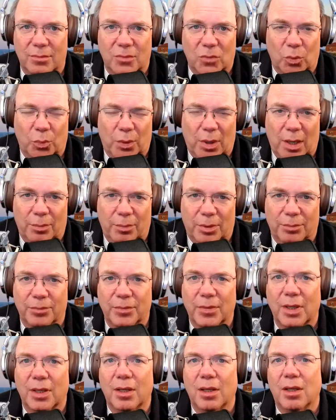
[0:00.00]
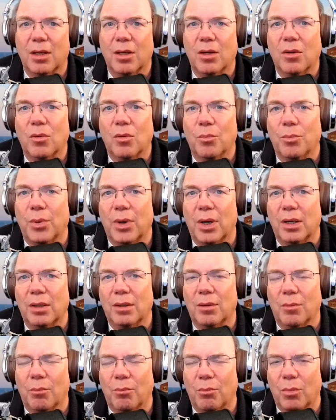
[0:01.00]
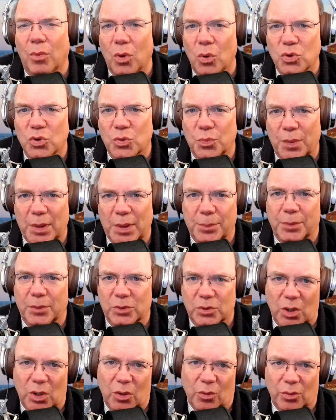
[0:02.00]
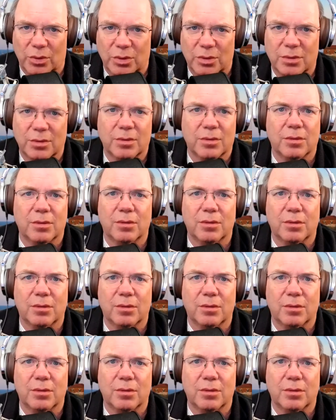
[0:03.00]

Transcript: No problem. But most people don't,